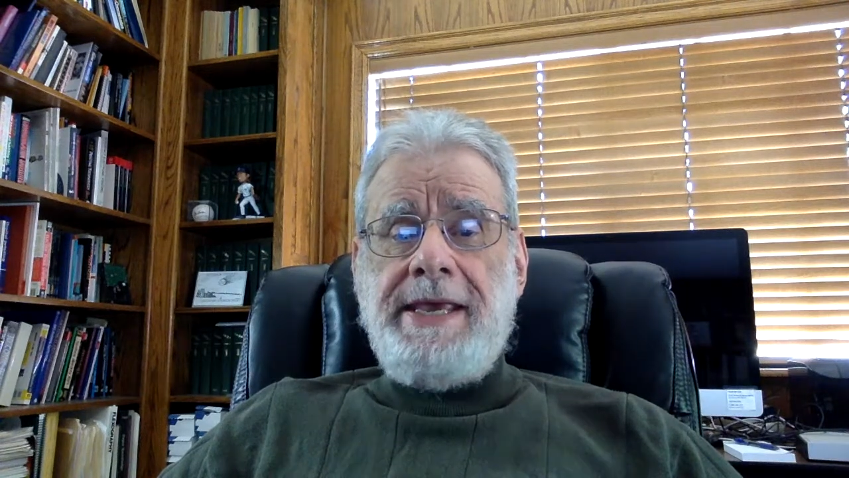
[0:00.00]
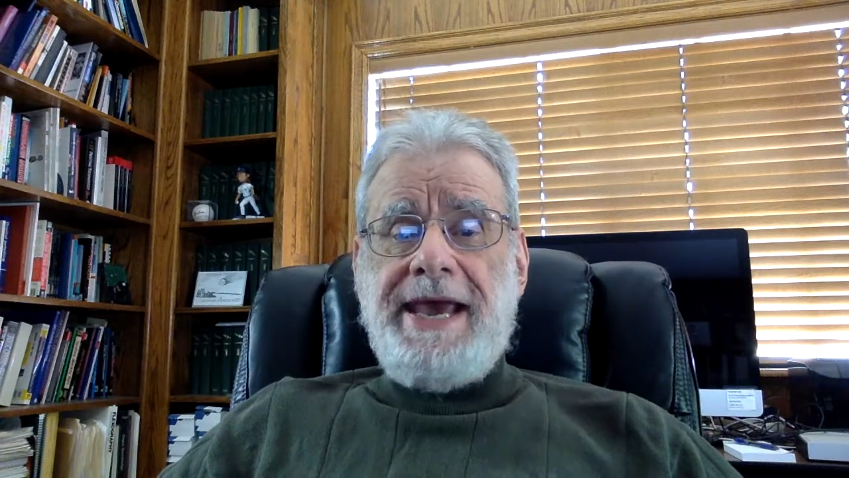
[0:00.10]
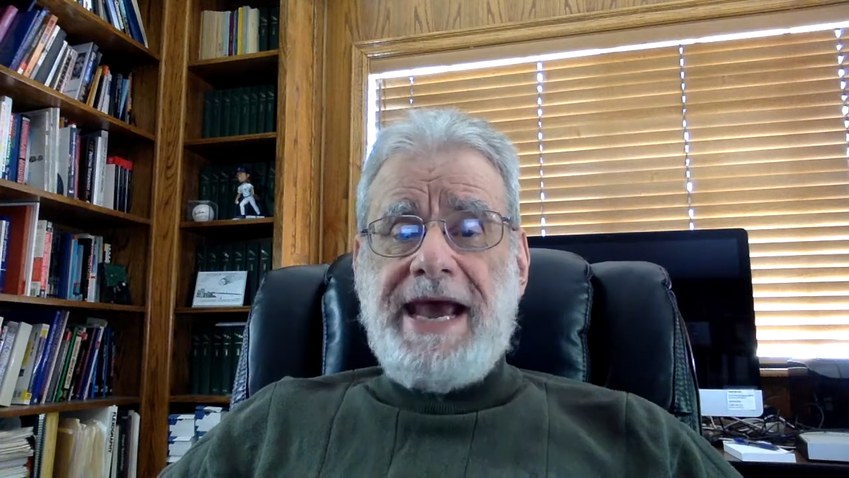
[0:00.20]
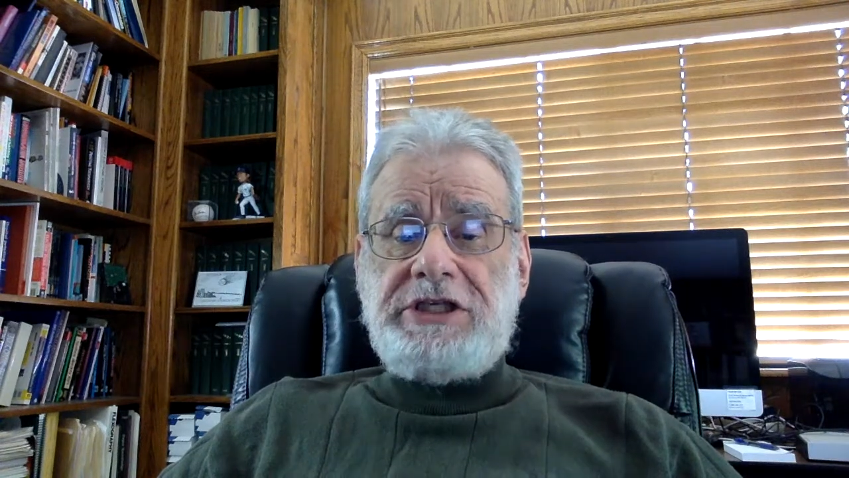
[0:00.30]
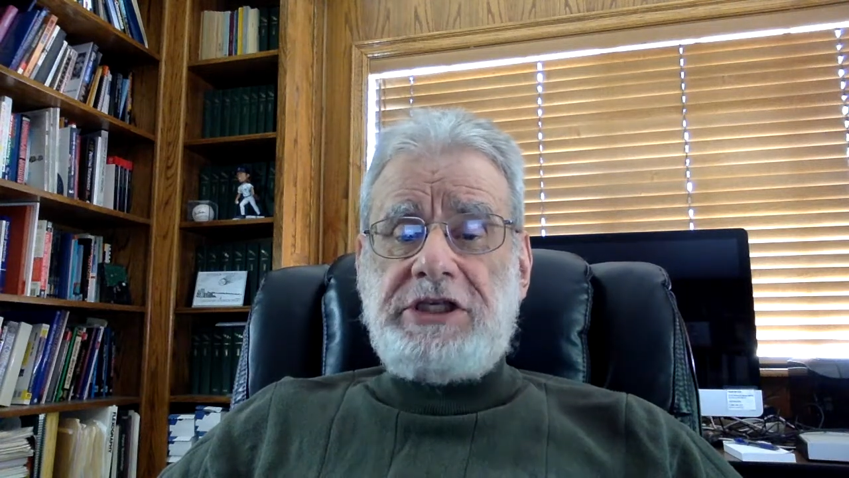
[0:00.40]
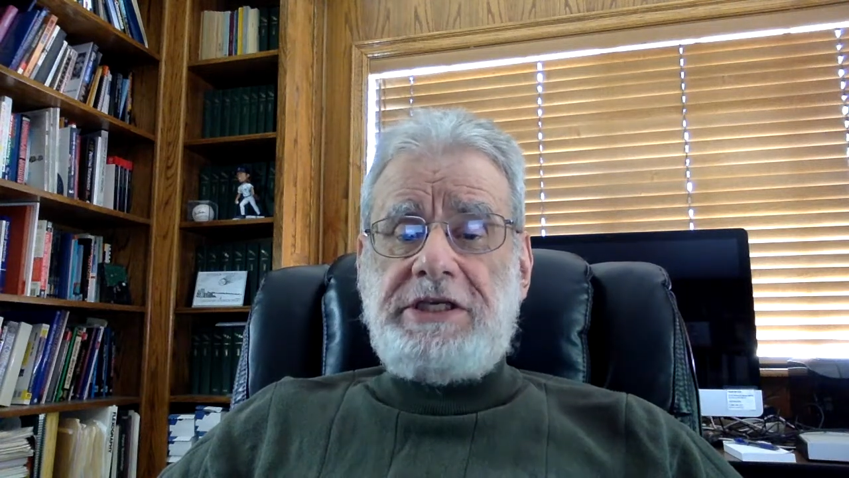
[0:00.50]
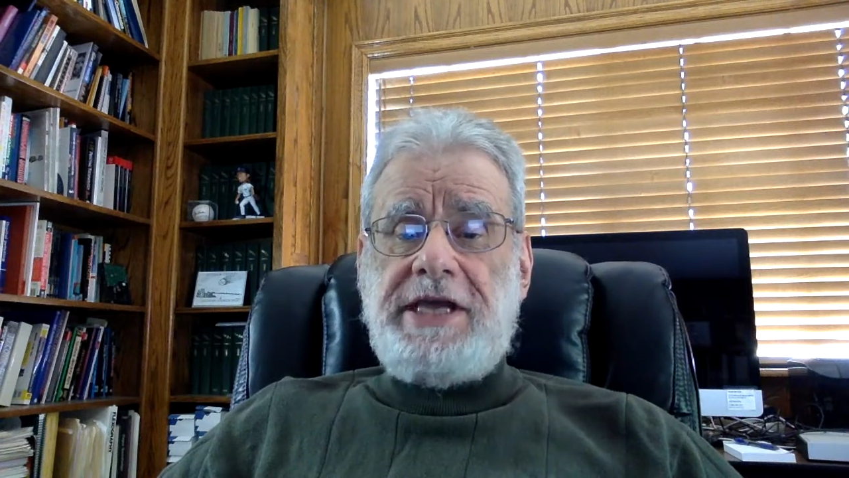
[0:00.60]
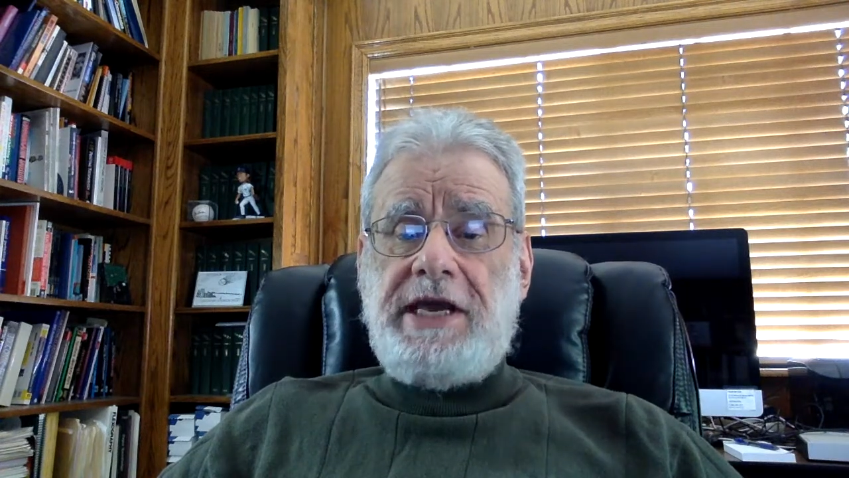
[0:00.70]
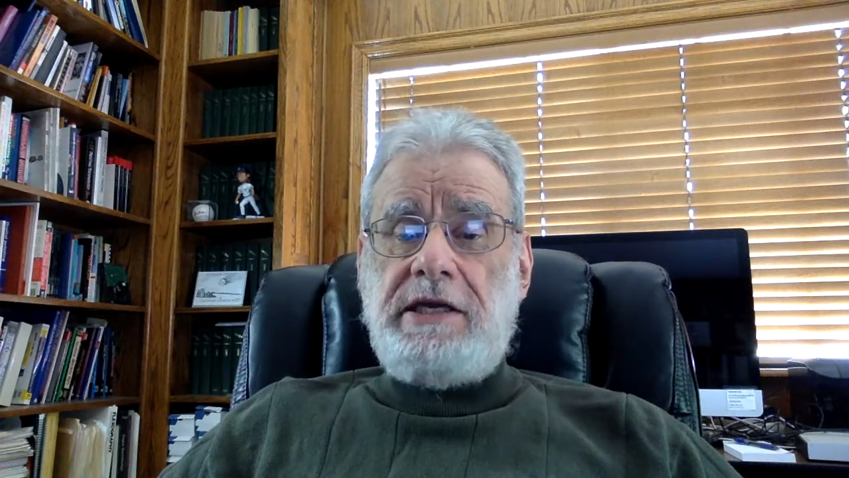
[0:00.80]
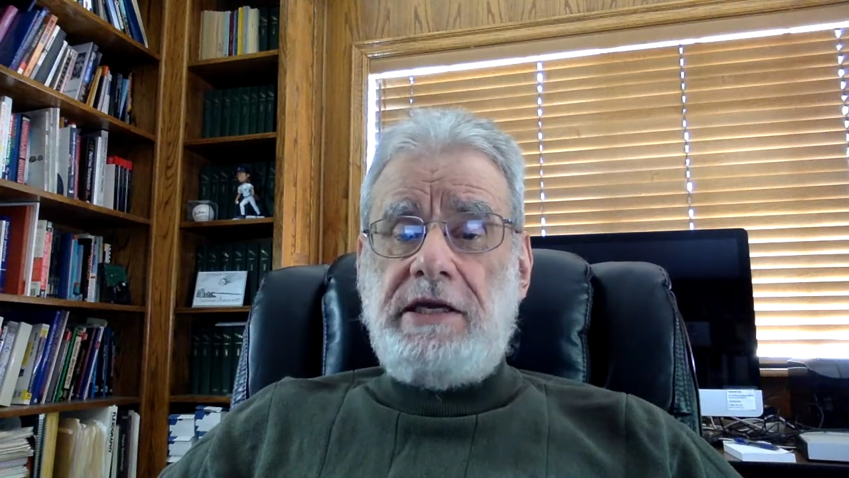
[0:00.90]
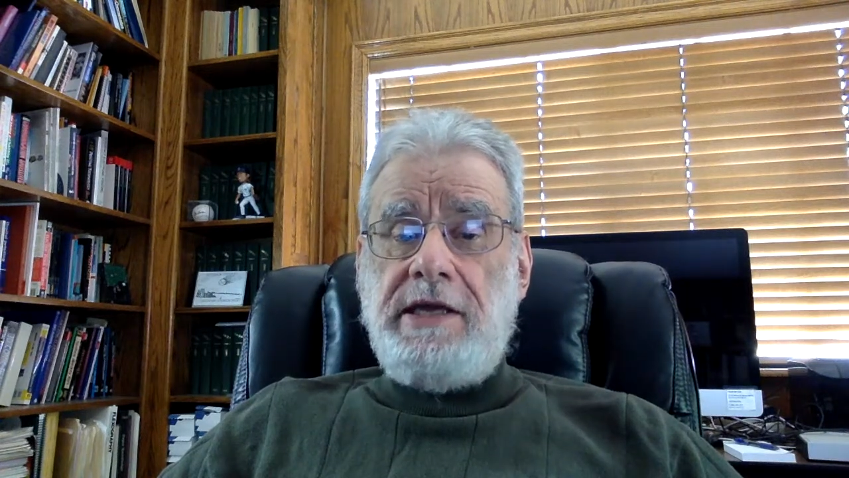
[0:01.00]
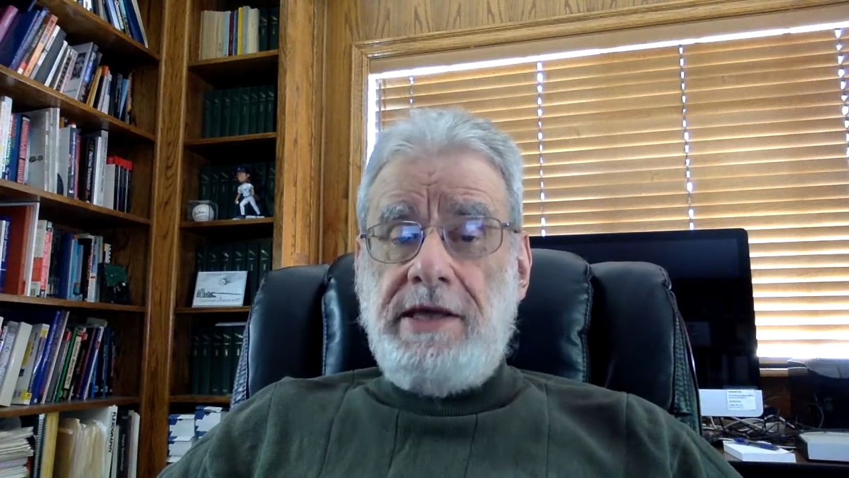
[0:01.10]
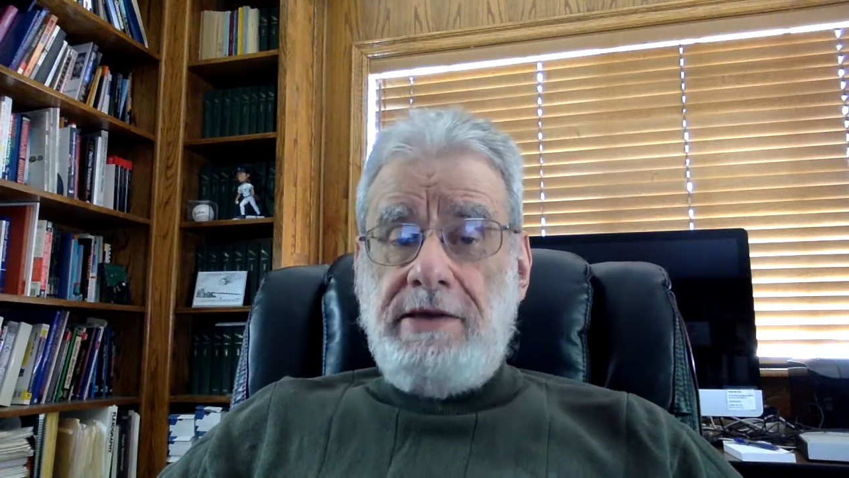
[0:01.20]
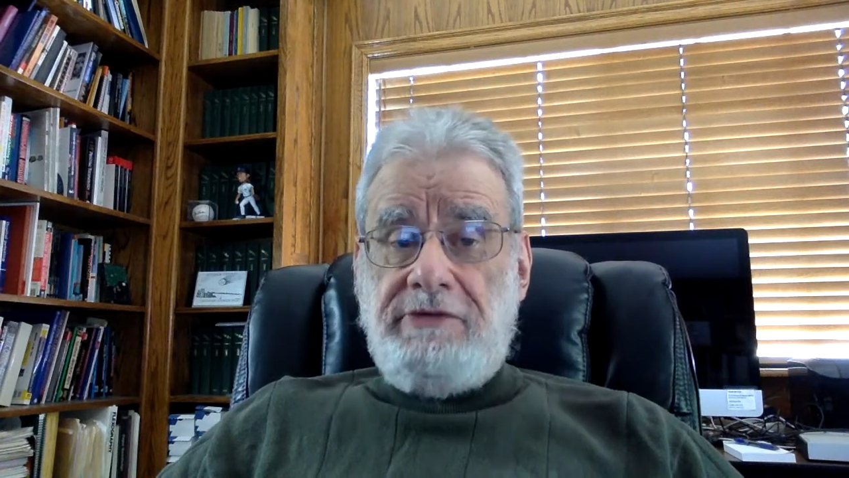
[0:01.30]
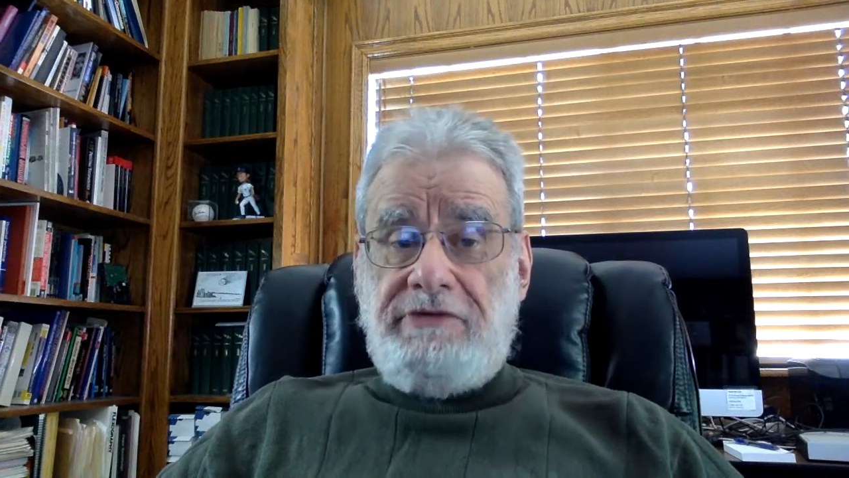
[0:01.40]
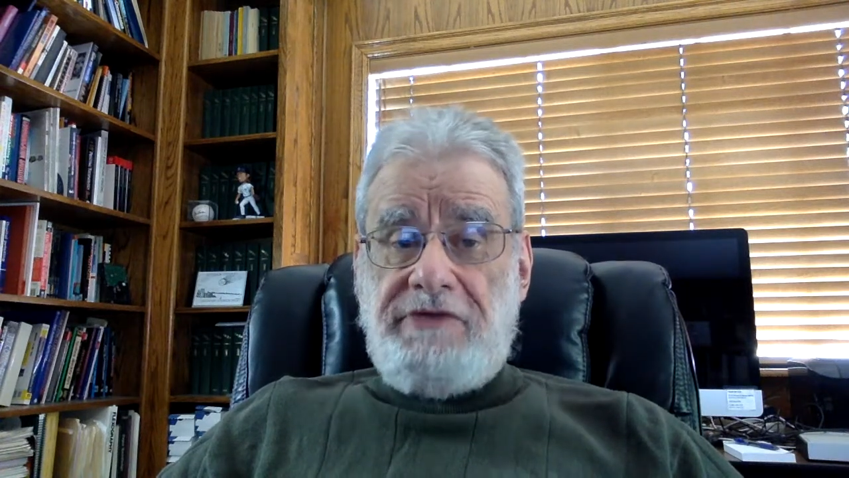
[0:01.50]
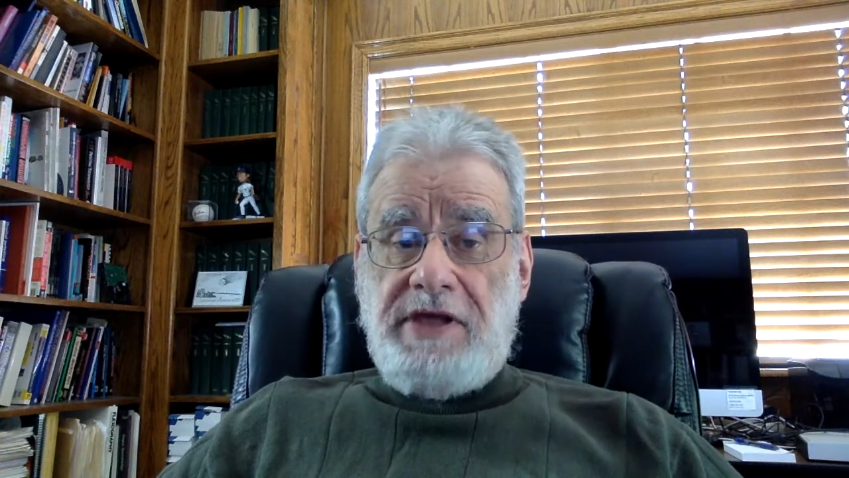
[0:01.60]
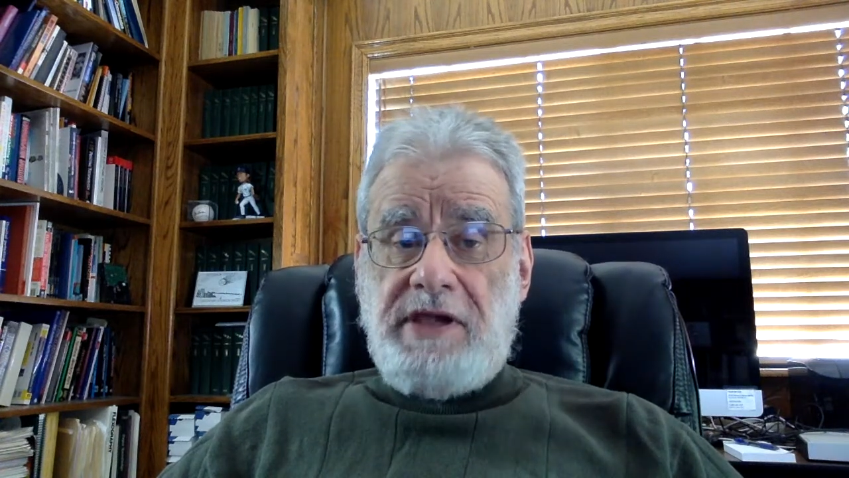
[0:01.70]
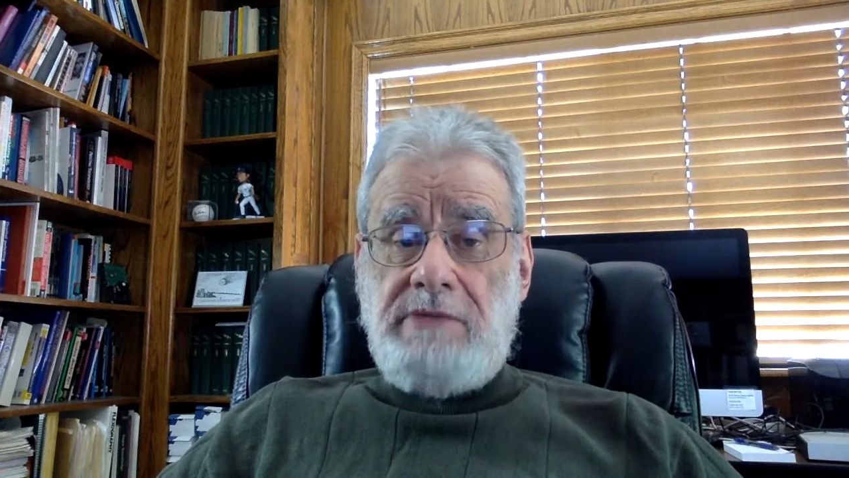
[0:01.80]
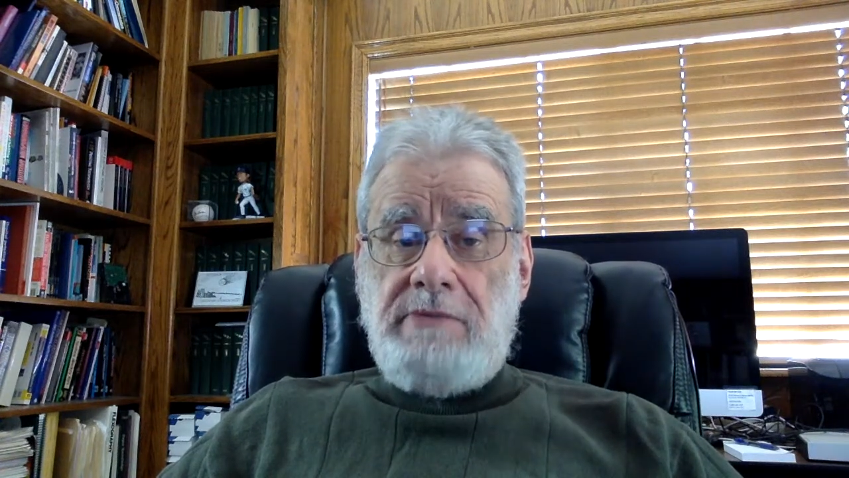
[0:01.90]
acetate,
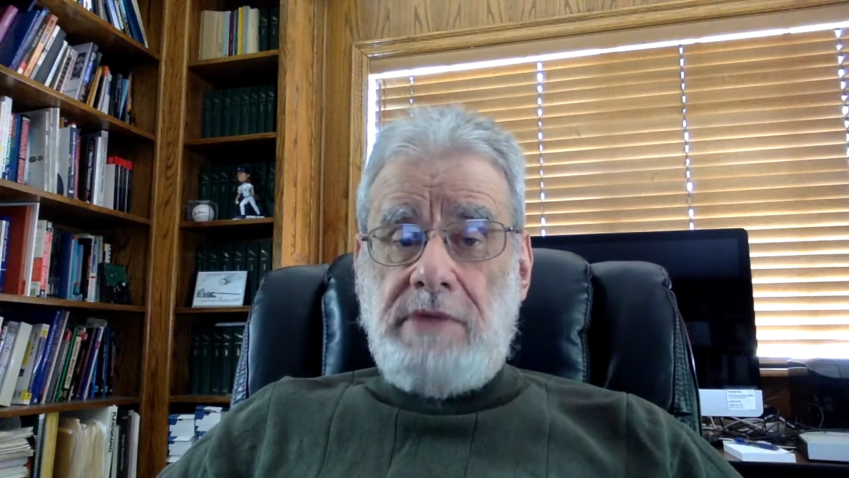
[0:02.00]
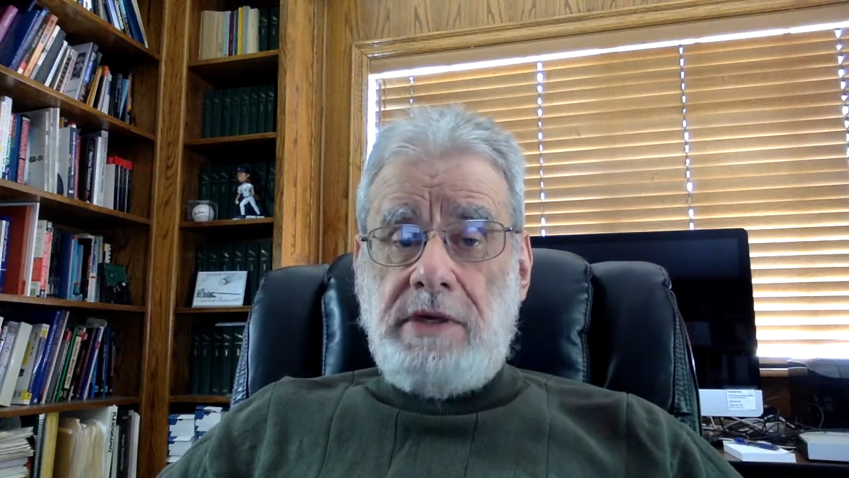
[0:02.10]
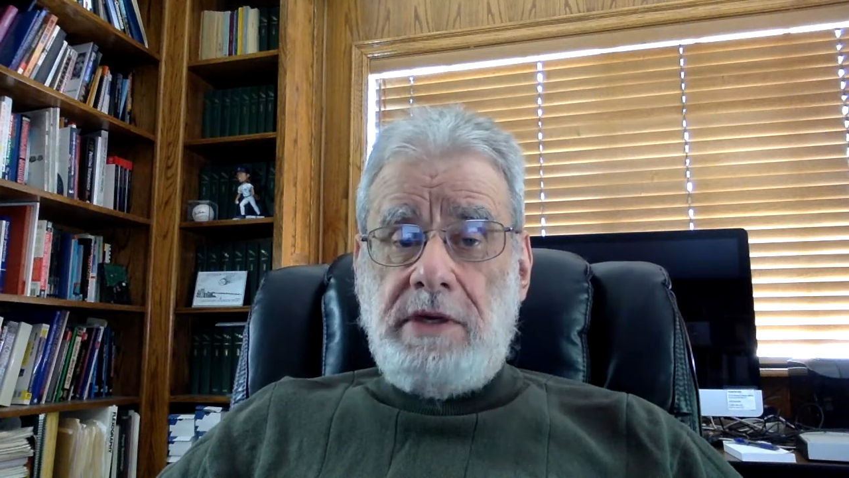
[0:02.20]
film,